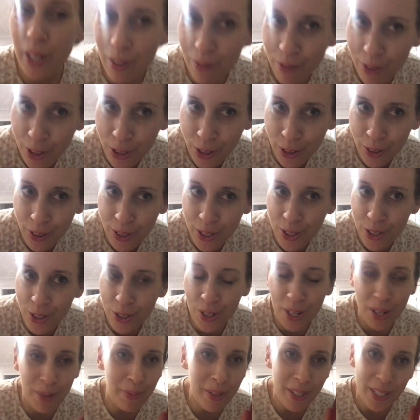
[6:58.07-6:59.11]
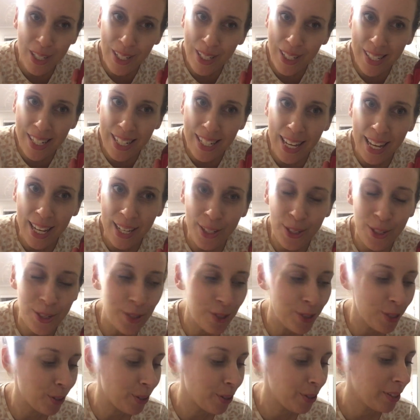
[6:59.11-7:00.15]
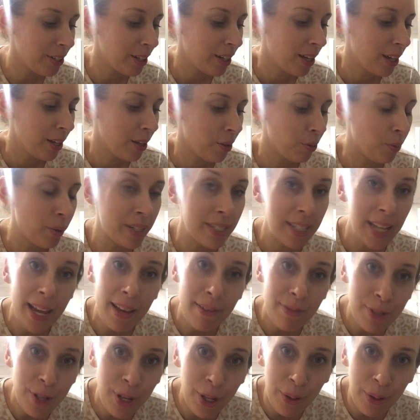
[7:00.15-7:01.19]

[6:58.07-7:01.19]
of you know this trick, but just in case you don't, when Dave's not